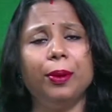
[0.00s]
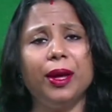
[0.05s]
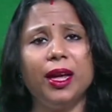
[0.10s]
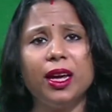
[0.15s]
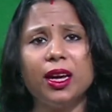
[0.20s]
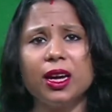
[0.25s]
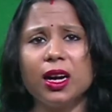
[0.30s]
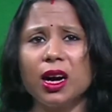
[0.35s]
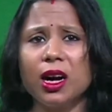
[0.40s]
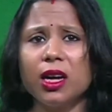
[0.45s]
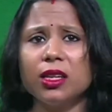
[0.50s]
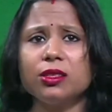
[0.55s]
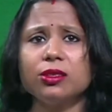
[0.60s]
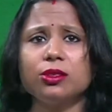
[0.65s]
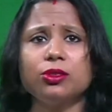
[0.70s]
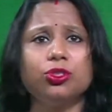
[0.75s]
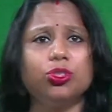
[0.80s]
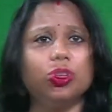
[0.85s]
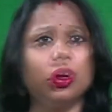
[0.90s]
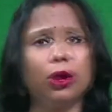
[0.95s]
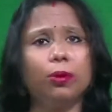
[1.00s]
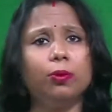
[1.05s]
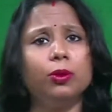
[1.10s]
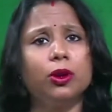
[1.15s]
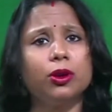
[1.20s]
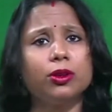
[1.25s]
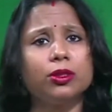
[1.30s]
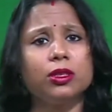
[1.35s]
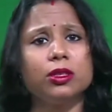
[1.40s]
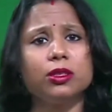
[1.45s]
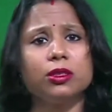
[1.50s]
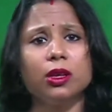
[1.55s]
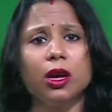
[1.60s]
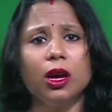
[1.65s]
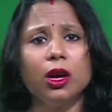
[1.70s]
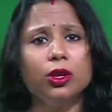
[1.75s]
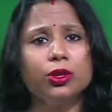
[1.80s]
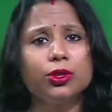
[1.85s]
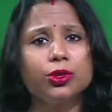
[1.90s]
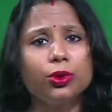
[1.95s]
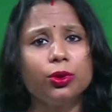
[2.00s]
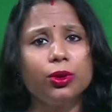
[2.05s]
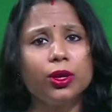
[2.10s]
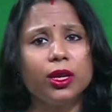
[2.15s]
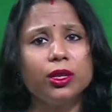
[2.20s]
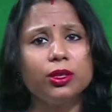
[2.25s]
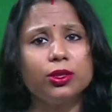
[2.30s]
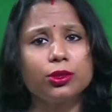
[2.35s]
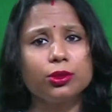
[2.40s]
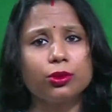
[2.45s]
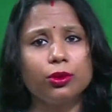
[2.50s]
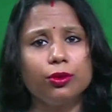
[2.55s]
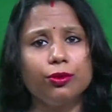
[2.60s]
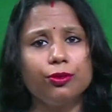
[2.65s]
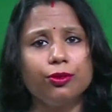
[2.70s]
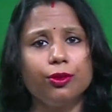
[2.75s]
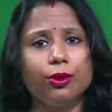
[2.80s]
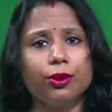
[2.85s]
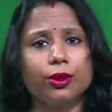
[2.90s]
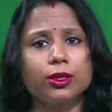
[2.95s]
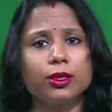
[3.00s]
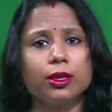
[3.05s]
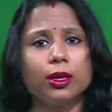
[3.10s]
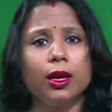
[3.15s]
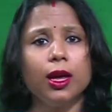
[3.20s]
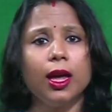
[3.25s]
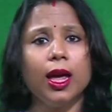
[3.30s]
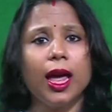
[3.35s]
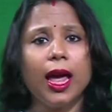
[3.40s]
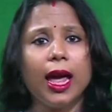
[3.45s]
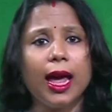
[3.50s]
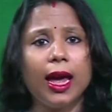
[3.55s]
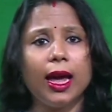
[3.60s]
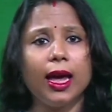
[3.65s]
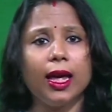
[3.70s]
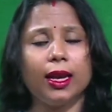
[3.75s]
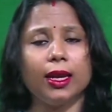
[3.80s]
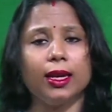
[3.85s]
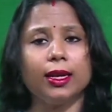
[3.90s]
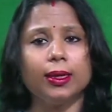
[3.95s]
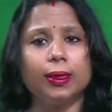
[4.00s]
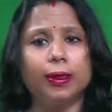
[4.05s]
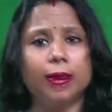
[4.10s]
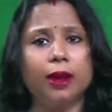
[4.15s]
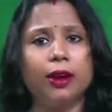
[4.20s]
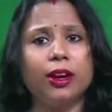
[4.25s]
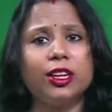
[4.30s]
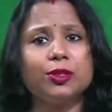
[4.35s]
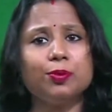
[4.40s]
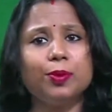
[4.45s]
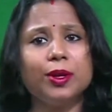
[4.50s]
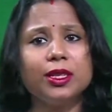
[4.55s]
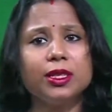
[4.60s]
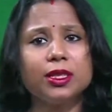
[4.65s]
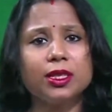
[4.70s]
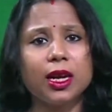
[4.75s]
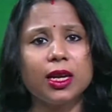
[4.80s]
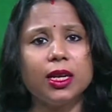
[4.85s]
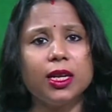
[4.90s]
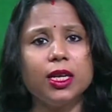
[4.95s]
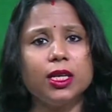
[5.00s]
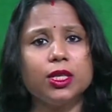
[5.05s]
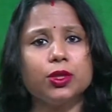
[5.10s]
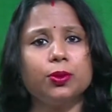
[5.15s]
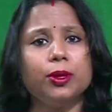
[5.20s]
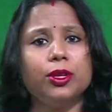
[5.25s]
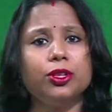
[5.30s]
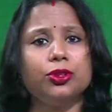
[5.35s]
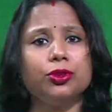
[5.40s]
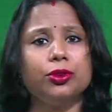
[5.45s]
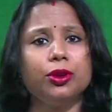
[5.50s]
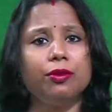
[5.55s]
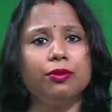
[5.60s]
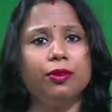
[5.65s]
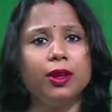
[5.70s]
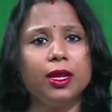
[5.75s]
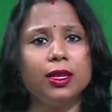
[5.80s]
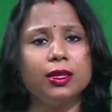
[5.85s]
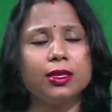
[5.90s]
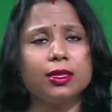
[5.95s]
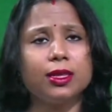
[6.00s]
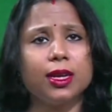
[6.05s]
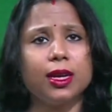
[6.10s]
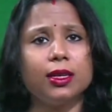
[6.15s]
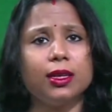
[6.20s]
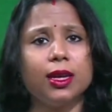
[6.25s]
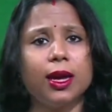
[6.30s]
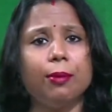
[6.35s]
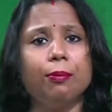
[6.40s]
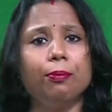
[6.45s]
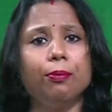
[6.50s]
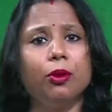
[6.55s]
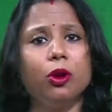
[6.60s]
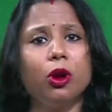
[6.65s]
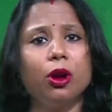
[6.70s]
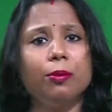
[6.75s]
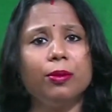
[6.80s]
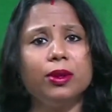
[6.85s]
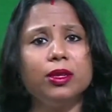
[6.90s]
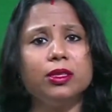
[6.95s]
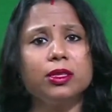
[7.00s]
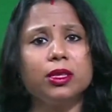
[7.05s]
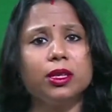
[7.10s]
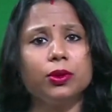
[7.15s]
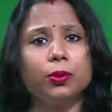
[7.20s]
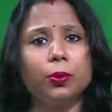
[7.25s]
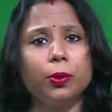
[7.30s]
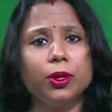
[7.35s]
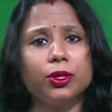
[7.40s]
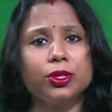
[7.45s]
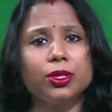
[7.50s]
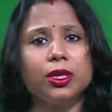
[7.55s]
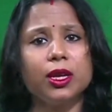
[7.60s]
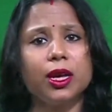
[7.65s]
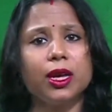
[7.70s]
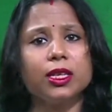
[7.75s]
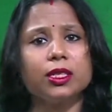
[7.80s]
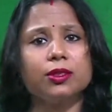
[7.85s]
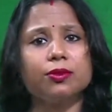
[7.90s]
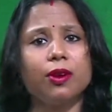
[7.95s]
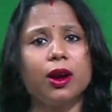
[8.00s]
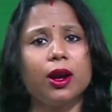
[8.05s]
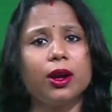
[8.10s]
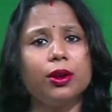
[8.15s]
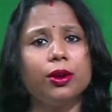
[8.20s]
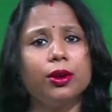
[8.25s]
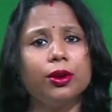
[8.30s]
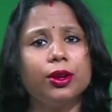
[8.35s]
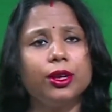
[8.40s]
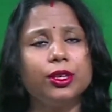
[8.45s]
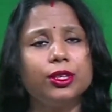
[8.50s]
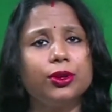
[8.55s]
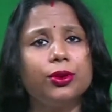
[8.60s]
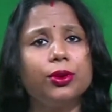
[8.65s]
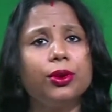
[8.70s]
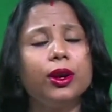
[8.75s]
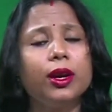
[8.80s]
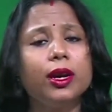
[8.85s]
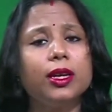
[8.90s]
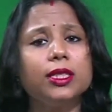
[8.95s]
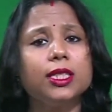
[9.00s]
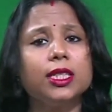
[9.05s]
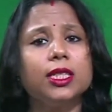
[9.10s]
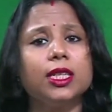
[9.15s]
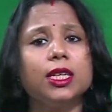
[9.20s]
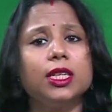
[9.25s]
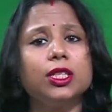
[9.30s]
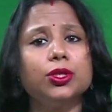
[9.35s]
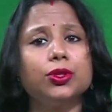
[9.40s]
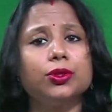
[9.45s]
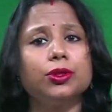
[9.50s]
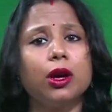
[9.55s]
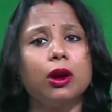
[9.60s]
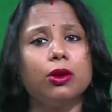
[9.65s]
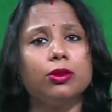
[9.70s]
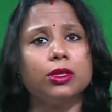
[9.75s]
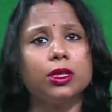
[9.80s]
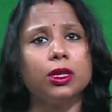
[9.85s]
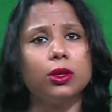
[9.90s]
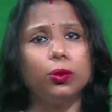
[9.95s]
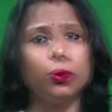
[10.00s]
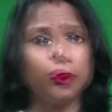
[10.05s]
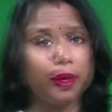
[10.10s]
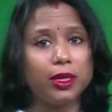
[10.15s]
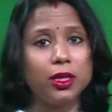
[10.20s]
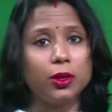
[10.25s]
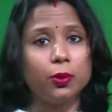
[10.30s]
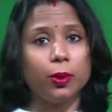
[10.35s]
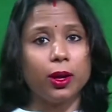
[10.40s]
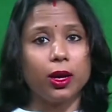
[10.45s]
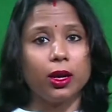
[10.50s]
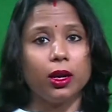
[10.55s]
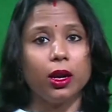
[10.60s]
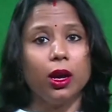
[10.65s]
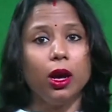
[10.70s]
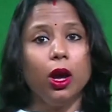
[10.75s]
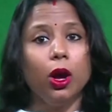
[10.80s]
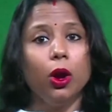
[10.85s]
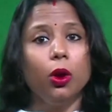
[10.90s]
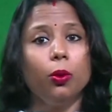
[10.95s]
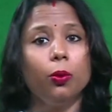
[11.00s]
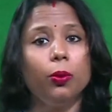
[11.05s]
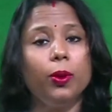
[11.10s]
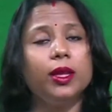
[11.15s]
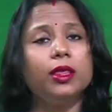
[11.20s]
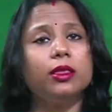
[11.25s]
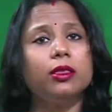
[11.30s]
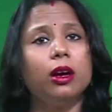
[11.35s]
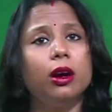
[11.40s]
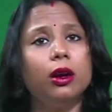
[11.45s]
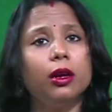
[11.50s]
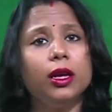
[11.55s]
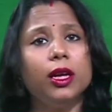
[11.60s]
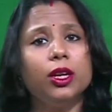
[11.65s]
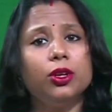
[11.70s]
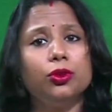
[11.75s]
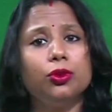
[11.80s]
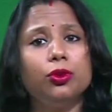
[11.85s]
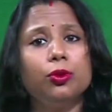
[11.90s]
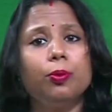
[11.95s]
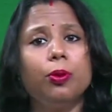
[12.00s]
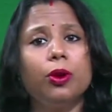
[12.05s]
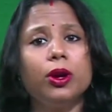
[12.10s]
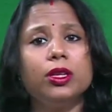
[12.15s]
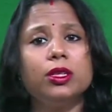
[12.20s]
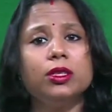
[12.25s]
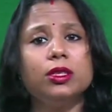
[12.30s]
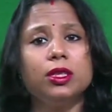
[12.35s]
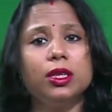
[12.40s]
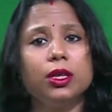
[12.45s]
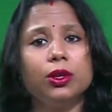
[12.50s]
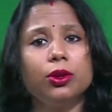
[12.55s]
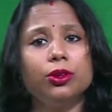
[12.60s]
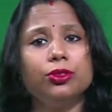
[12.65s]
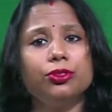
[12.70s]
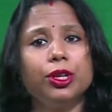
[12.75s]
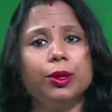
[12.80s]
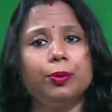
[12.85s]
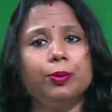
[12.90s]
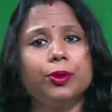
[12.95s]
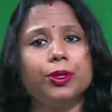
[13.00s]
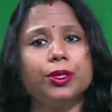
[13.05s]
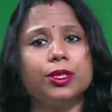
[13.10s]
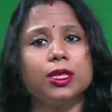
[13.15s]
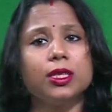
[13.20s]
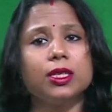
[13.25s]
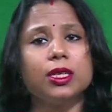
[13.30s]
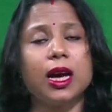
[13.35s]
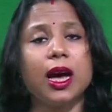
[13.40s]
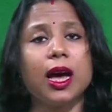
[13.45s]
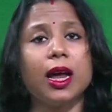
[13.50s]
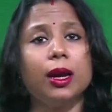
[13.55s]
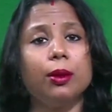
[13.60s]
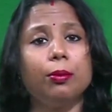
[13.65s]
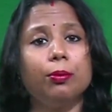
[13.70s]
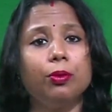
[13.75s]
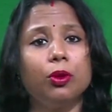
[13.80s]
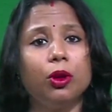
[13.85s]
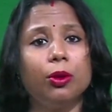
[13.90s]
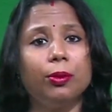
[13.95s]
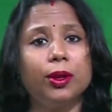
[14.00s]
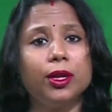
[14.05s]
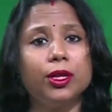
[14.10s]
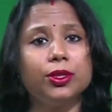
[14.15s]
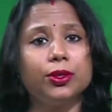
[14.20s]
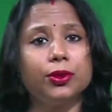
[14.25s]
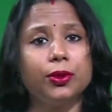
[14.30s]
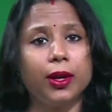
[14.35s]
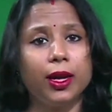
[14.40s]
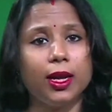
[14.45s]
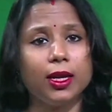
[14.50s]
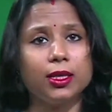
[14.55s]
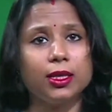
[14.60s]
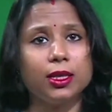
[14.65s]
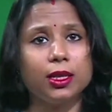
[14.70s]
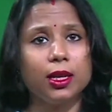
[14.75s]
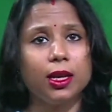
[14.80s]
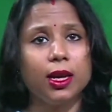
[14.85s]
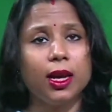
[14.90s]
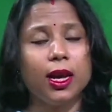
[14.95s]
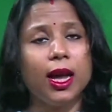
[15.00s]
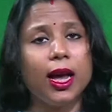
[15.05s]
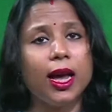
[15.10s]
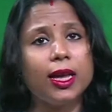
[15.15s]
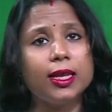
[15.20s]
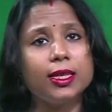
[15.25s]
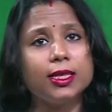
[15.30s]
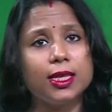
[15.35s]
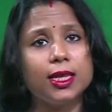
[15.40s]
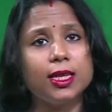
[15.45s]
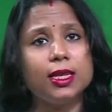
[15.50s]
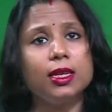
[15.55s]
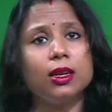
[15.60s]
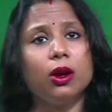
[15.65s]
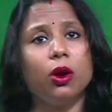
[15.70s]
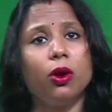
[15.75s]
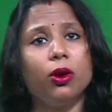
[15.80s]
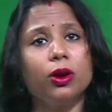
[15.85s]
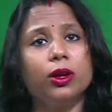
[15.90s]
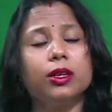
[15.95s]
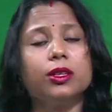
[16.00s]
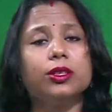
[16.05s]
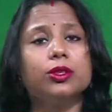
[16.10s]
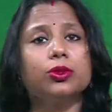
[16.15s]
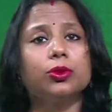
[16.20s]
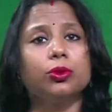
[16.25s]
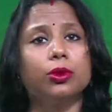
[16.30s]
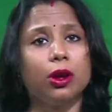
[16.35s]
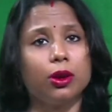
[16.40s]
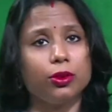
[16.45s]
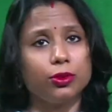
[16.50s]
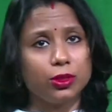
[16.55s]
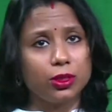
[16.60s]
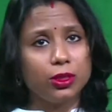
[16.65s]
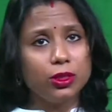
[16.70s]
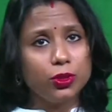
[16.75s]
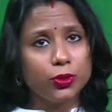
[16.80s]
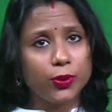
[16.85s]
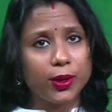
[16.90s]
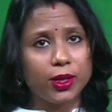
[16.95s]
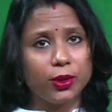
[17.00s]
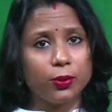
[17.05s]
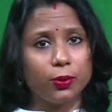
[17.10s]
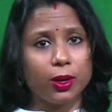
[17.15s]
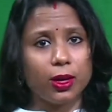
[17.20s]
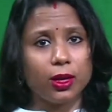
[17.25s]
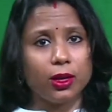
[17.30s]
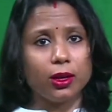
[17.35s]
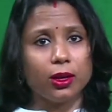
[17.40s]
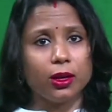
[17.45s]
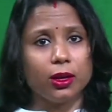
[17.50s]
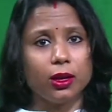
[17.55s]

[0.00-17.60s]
pay cuts, job losses, so on and so forth. And there has been studies which reveals that the employment situation has further deteriorated in 2021 with 32.03% unemployment rate as in August 2021.